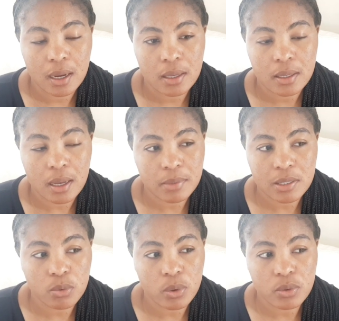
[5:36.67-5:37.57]
I, uh, i'm
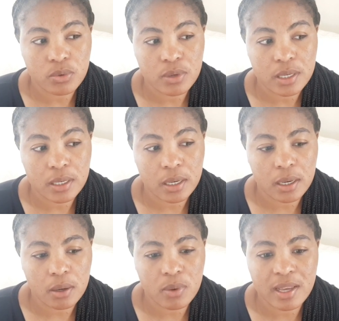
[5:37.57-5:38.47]
just wondering
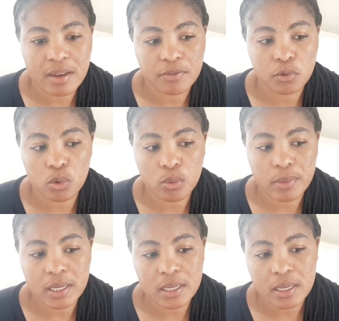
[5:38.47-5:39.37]
uh, we have too
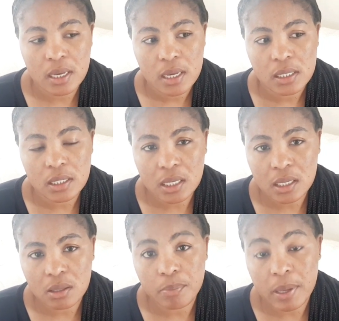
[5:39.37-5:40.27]
many
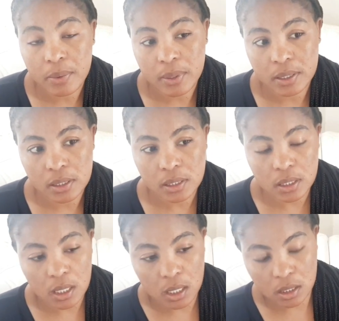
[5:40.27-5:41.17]
single
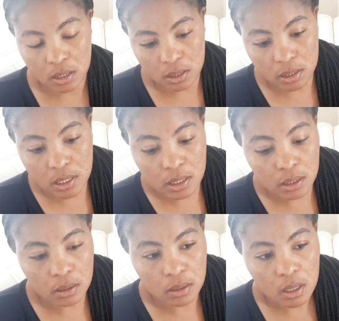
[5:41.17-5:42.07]
parents and
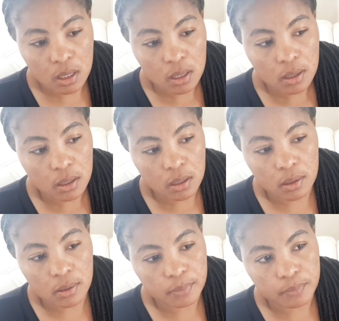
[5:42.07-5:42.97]
single
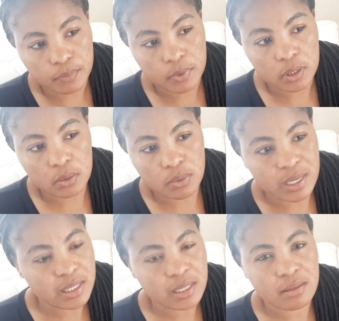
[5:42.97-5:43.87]
um,
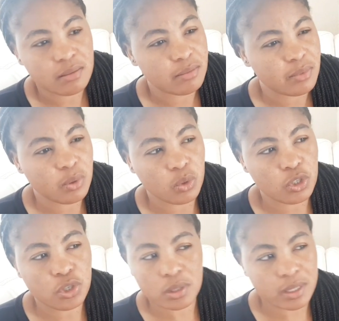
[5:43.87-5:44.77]
raising
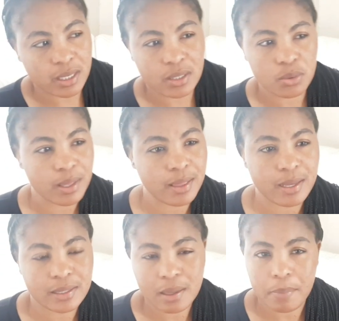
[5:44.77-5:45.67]
children when
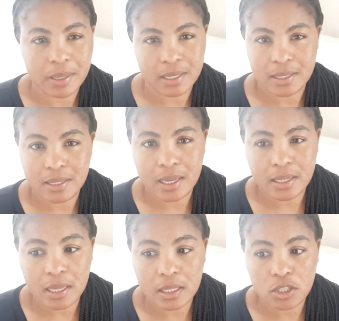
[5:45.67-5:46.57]
they're separate.
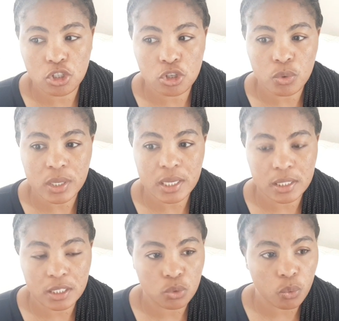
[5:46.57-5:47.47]
And, and it's so
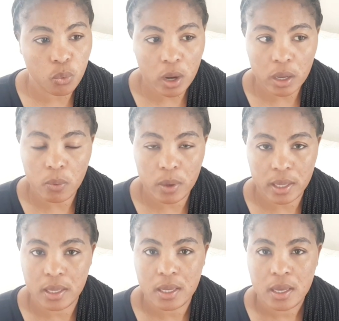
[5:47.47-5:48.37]
easy to walk
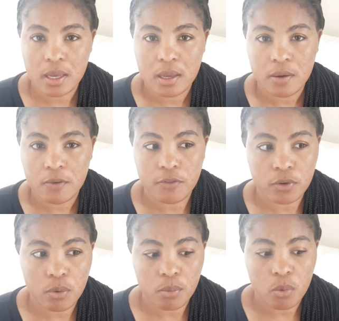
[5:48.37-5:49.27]
away
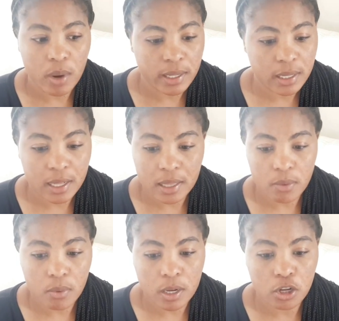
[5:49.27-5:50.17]
from one
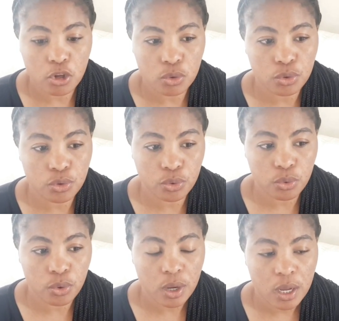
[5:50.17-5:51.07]
another when you
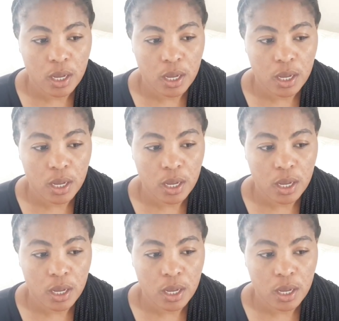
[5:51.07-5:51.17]
two